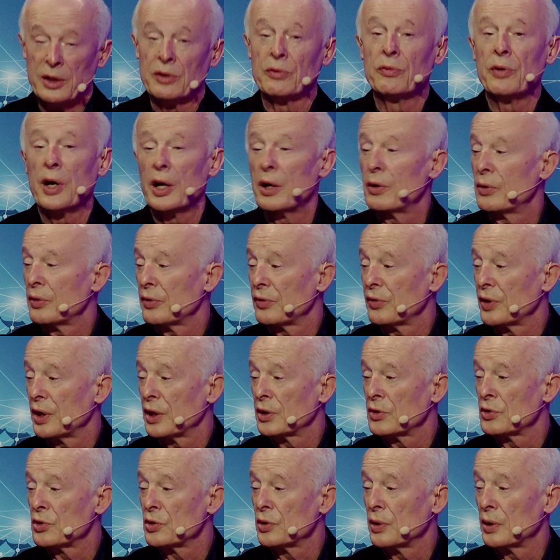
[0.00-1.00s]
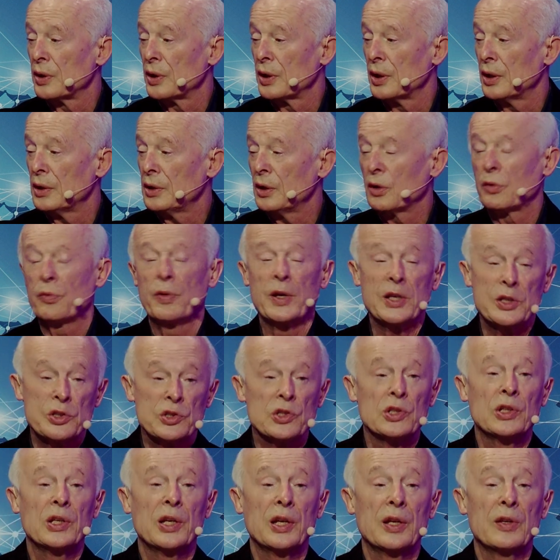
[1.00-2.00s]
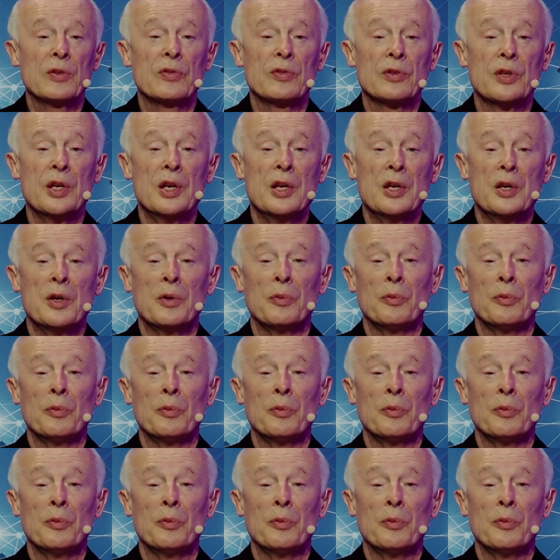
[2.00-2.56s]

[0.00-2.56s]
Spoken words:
by the virus, actually. The question is,